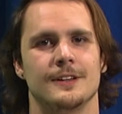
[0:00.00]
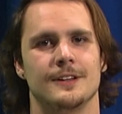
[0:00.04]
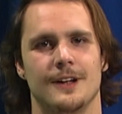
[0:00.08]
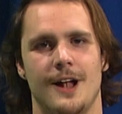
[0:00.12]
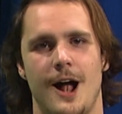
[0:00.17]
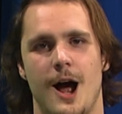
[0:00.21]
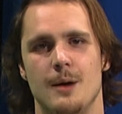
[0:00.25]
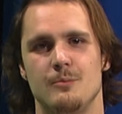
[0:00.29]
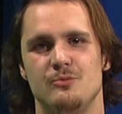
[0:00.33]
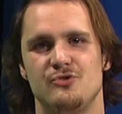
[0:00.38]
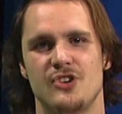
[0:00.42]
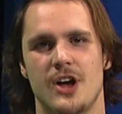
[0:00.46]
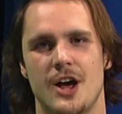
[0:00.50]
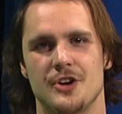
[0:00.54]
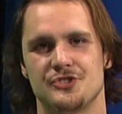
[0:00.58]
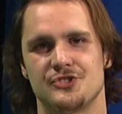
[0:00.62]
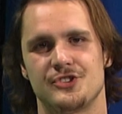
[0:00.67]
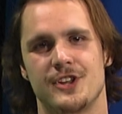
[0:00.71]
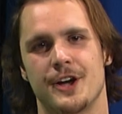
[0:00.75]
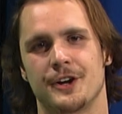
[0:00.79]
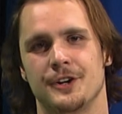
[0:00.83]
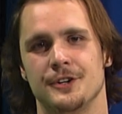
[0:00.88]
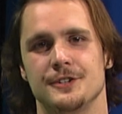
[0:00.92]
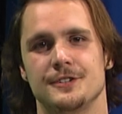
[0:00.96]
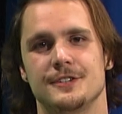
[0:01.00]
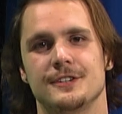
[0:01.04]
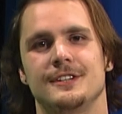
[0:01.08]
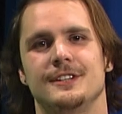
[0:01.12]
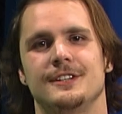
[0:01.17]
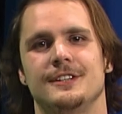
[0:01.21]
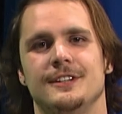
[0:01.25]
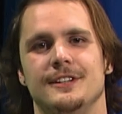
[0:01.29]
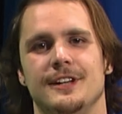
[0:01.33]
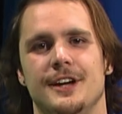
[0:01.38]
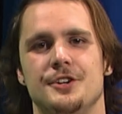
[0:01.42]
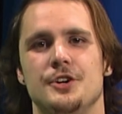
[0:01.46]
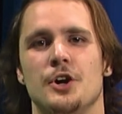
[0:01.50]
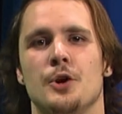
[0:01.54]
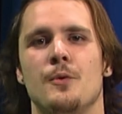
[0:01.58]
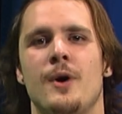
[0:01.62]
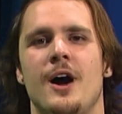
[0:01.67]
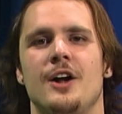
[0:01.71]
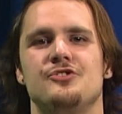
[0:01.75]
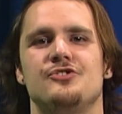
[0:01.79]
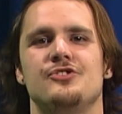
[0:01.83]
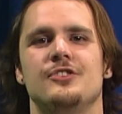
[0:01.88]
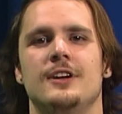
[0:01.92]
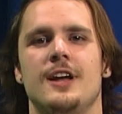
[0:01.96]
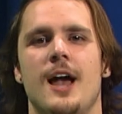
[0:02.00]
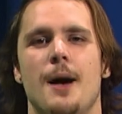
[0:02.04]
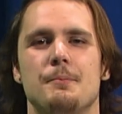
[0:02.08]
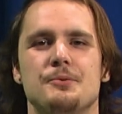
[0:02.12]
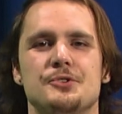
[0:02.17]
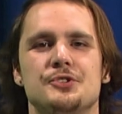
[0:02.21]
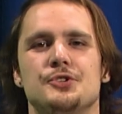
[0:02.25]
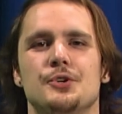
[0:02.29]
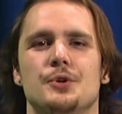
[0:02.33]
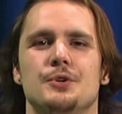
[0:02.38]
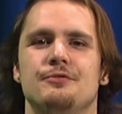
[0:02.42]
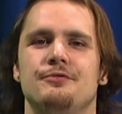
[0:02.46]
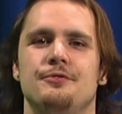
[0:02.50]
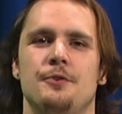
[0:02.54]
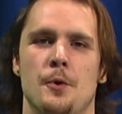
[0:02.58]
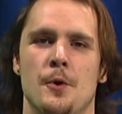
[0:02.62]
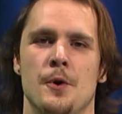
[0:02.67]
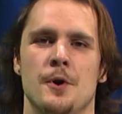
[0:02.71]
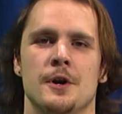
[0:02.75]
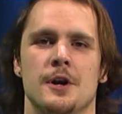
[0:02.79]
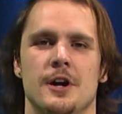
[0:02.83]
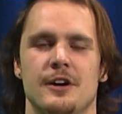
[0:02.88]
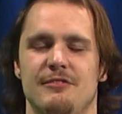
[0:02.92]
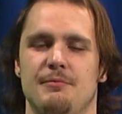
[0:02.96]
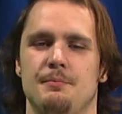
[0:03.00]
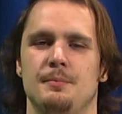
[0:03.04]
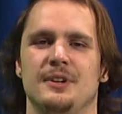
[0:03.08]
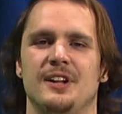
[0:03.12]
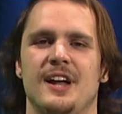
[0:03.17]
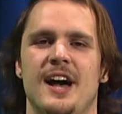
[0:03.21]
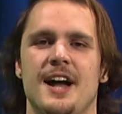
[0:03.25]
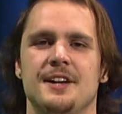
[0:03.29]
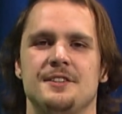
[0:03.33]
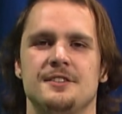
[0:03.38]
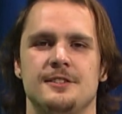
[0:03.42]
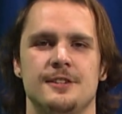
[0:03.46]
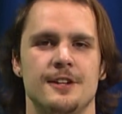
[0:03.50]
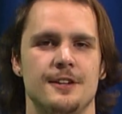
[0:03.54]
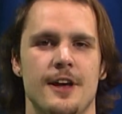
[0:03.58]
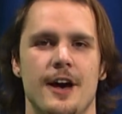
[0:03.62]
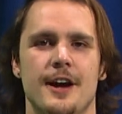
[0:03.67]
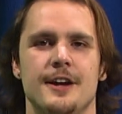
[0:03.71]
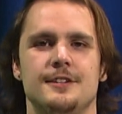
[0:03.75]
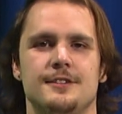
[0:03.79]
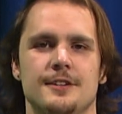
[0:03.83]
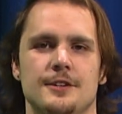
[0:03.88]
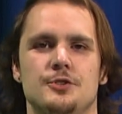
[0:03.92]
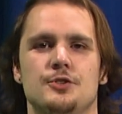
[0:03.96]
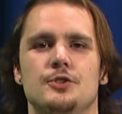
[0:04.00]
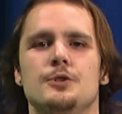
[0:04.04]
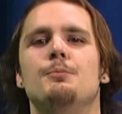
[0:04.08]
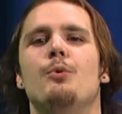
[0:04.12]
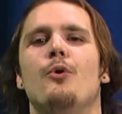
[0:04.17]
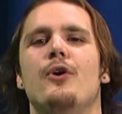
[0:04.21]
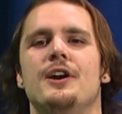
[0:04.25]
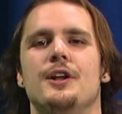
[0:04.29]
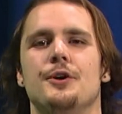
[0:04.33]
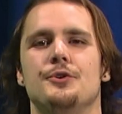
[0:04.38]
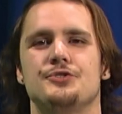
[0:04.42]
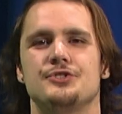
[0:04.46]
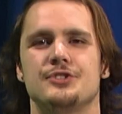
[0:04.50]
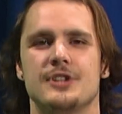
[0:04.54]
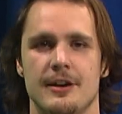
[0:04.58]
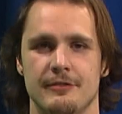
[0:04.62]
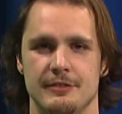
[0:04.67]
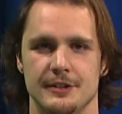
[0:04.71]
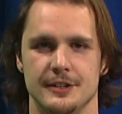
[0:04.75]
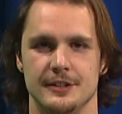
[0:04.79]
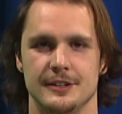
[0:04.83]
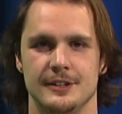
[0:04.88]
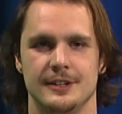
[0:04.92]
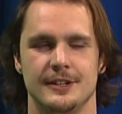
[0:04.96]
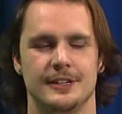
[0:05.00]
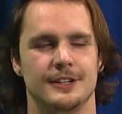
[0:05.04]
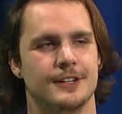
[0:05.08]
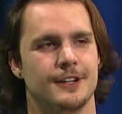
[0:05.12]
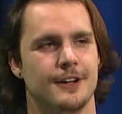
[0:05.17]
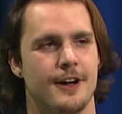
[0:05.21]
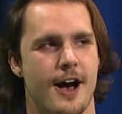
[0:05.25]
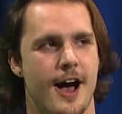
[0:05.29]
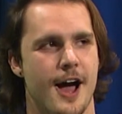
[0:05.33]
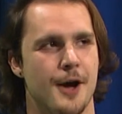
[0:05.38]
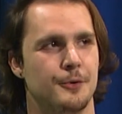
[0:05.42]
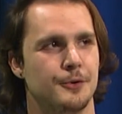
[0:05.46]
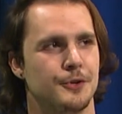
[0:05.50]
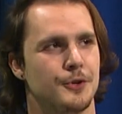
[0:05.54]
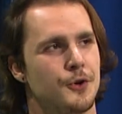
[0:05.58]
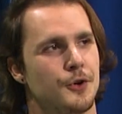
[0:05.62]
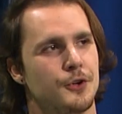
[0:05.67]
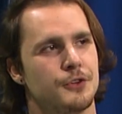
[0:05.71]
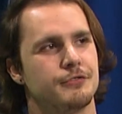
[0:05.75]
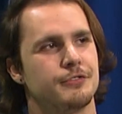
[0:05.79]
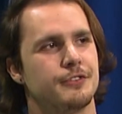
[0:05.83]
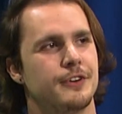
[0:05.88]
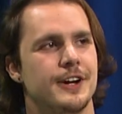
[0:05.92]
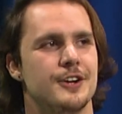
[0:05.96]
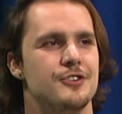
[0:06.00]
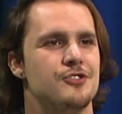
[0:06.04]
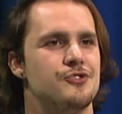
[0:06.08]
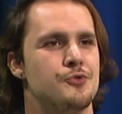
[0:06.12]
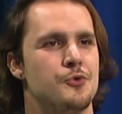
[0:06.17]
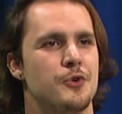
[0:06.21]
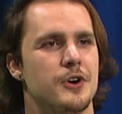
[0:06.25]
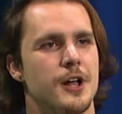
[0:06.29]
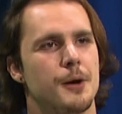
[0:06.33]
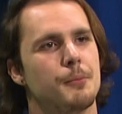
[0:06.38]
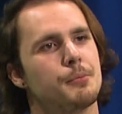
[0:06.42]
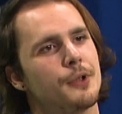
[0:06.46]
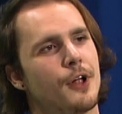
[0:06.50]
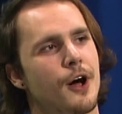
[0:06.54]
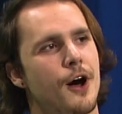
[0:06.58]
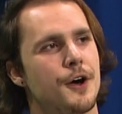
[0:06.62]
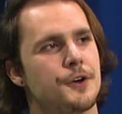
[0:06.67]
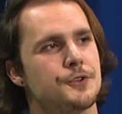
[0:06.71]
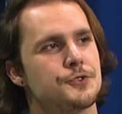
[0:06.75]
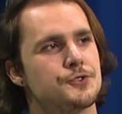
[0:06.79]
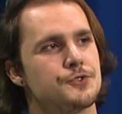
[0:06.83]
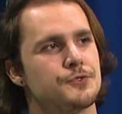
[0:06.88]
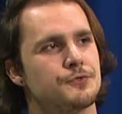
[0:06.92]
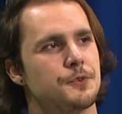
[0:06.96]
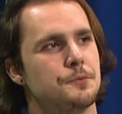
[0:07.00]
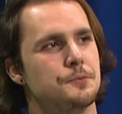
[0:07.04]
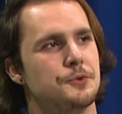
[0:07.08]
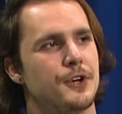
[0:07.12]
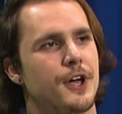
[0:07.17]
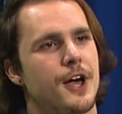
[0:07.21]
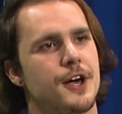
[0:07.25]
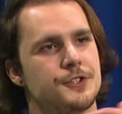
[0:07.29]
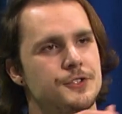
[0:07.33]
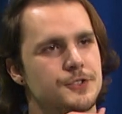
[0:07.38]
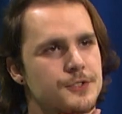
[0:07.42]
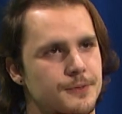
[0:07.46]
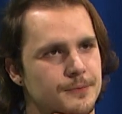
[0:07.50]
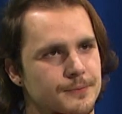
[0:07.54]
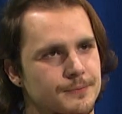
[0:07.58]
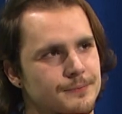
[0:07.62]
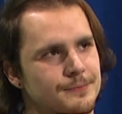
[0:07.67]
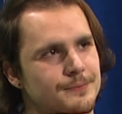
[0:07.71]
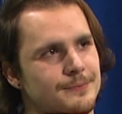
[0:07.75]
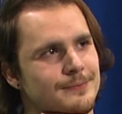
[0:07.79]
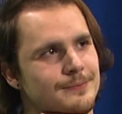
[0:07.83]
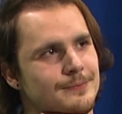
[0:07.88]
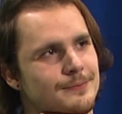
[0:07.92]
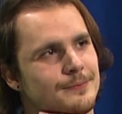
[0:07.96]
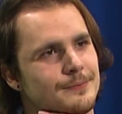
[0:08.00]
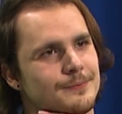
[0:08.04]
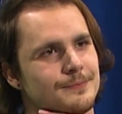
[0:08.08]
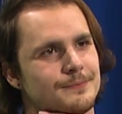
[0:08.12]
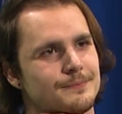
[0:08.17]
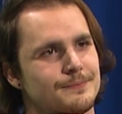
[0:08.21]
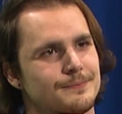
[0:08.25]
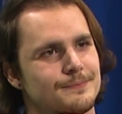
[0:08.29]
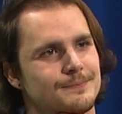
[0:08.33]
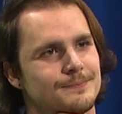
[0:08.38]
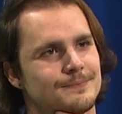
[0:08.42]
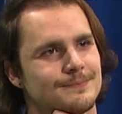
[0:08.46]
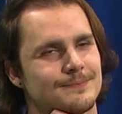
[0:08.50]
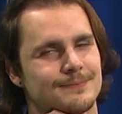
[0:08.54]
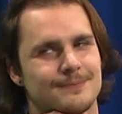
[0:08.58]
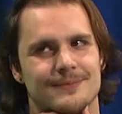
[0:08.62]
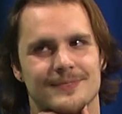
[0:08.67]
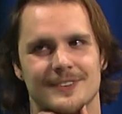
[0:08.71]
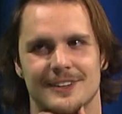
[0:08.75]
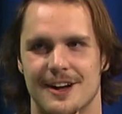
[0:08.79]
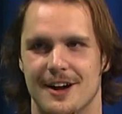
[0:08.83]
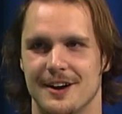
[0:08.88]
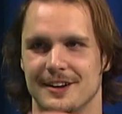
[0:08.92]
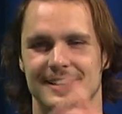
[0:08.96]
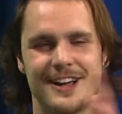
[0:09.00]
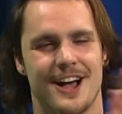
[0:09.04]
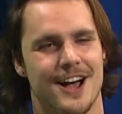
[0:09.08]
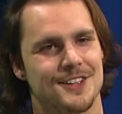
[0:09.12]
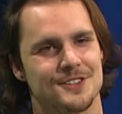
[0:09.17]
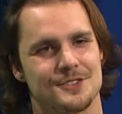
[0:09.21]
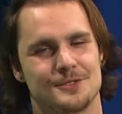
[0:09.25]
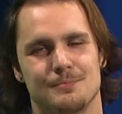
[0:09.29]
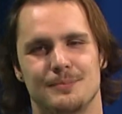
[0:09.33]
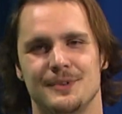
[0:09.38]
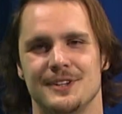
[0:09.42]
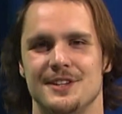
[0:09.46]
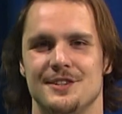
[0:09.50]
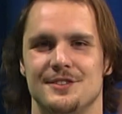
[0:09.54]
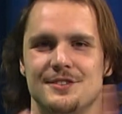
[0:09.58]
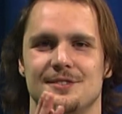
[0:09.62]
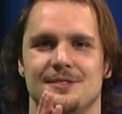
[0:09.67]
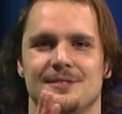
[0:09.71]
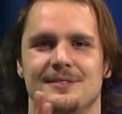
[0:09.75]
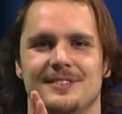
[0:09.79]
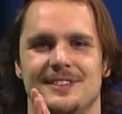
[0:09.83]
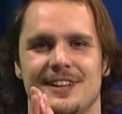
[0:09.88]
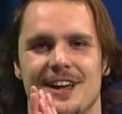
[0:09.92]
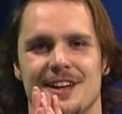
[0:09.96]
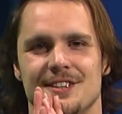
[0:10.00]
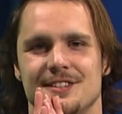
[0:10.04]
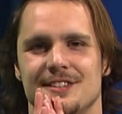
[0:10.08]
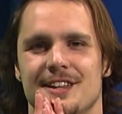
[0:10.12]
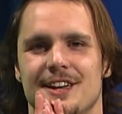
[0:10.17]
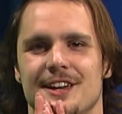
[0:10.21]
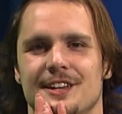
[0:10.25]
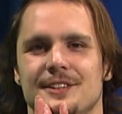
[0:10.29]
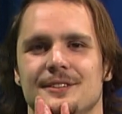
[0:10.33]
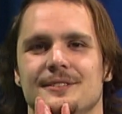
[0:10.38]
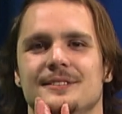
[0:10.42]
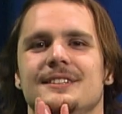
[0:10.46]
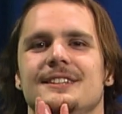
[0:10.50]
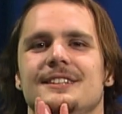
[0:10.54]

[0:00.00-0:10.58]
I'm Josh Deckert, and you're watching episode four of Platts Tonight 2.07. I will hold for a short applause from you guys. Oh, guys, please. Guys, thank you.